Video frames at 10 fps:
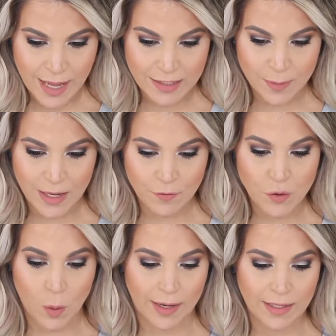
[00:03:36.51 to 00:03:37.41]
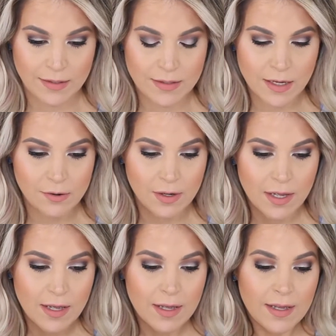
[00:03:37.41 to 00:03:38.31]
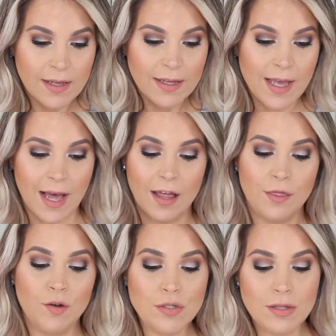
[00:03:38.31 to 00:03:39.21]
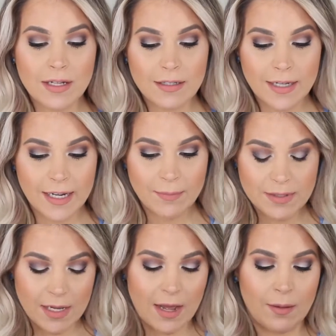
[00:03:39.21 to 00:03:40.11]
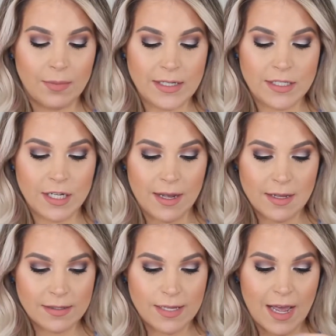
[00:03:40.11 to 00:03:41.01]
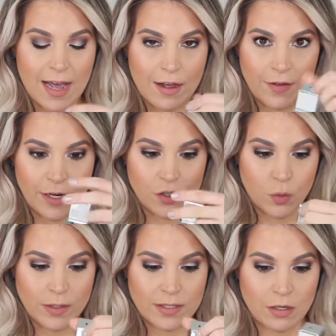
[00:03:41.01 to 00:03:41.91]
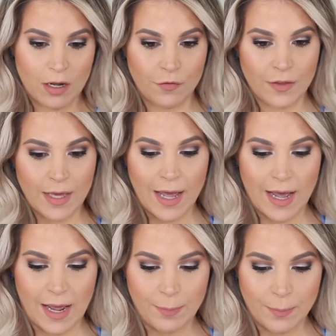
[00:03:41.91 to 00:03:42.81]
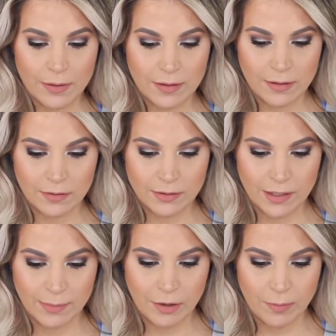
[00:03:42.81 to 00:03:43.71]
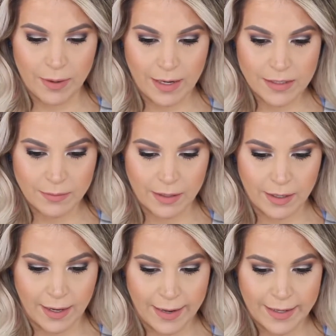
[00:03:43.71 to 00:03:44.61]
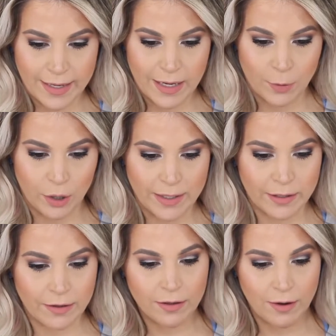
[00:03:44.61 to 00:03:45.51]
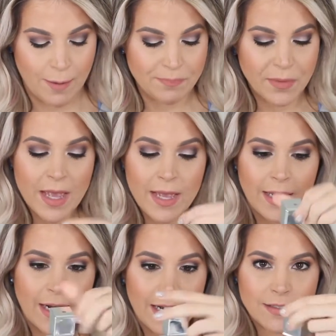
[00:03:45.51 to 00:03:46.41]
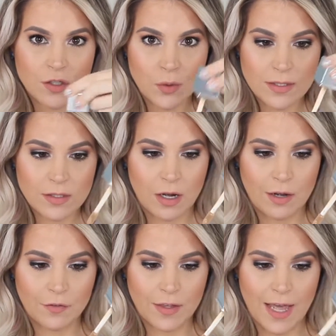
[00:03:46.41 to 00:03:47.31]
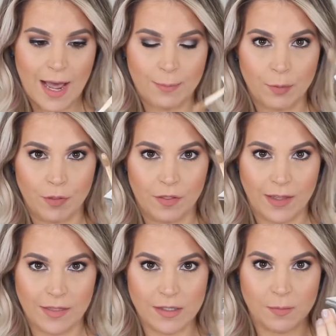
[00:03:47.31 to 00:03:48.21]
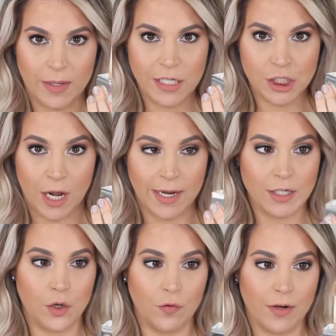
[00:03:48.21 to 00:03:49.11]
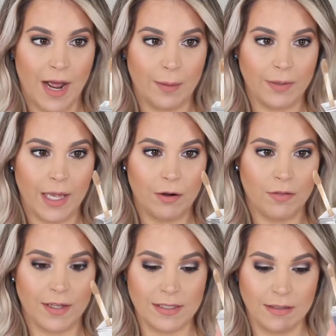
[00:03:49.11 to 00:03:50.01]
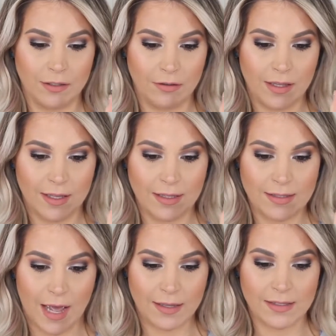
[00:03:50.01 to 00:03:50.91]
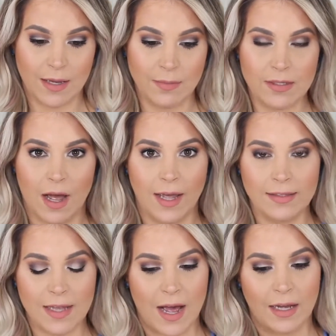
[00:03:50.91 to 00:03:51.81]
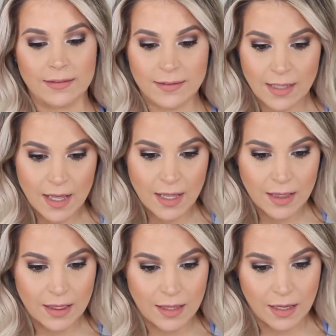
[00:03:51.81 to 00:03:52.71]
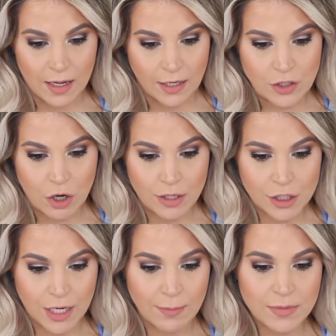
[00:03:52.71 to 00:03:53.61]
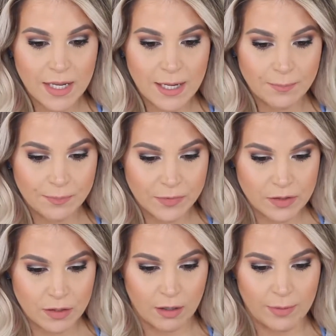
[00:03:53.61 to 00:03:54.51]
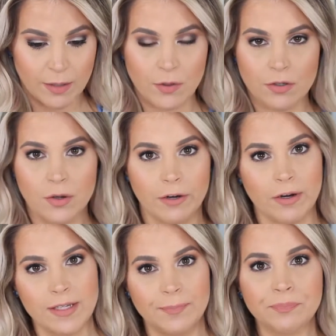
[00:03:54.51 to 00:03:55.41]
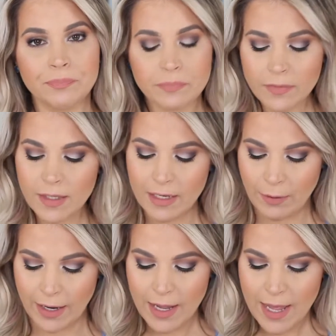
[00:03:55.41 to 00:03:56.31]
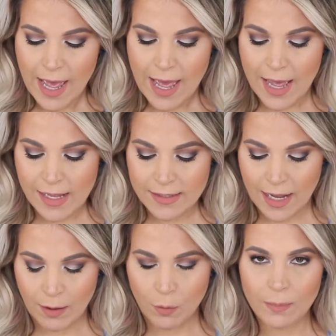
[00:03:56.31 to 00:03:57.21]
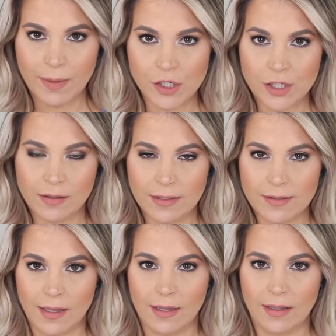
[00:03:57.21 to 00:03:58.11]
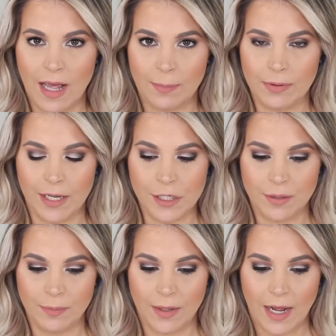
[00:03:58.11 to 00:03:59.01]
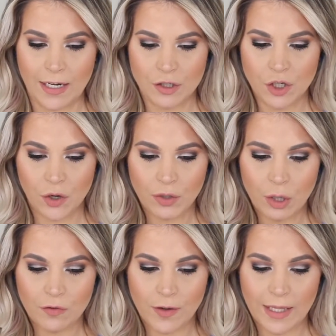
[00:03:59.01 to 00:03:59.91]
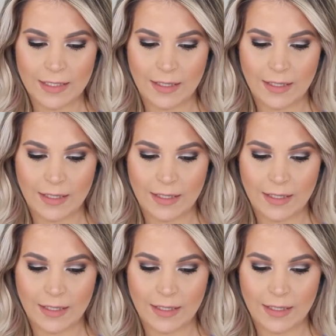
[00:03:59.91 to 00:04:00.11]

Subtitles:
SPF 20. So yeah, those are the claims. It does have a twist off cap. Hold on, let me go back to my camera here. Okay, it has a twist off cap with like this big giant doe foot applicator that's literally the exact same size as the Tarte Shape Tape. Sorry, my computer's going crazy. Anyway, and I will mention this in the application, but I don't know if I